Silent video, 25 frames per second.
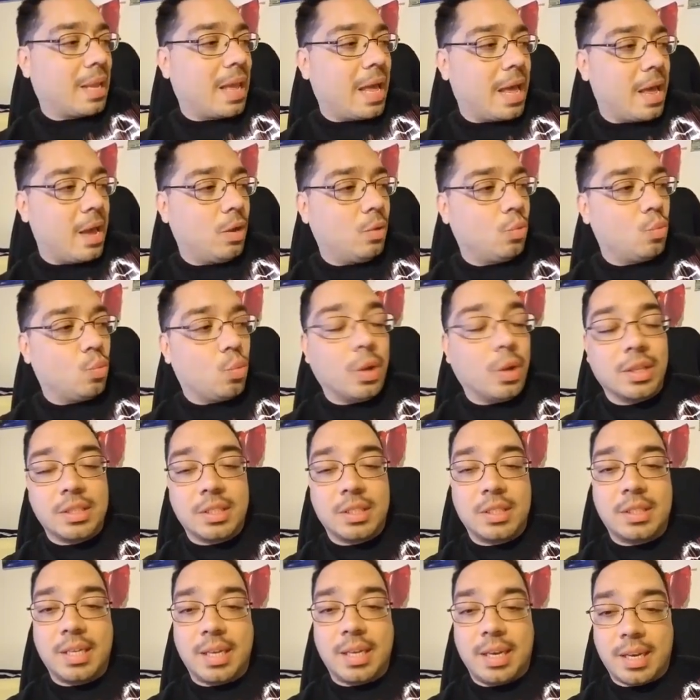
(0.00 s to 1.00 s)
And
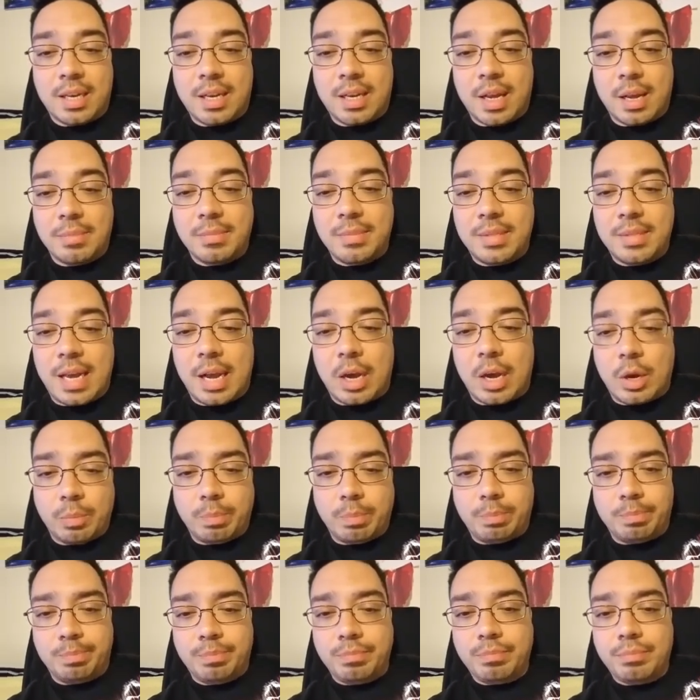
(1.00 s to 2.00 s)
once it comes out,
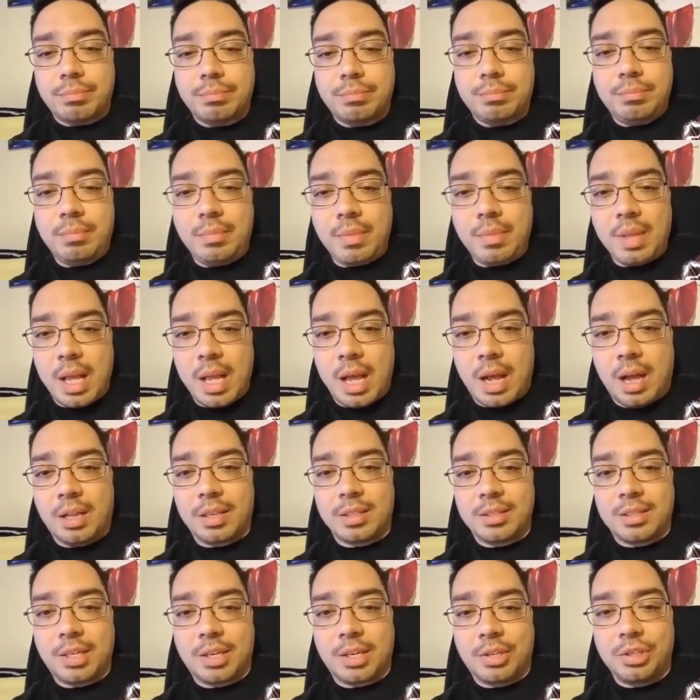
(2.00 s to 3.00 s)

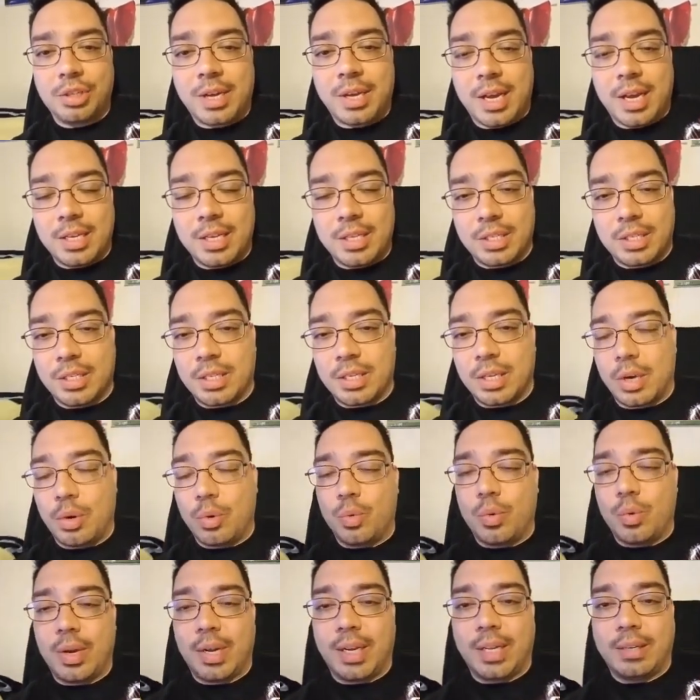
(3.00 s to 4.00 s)
I'll tell you guys
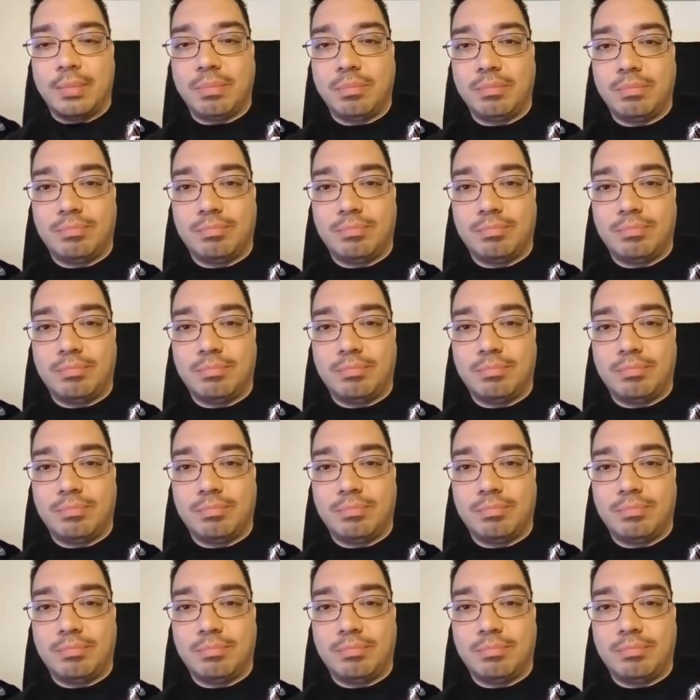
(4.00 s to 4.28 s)
what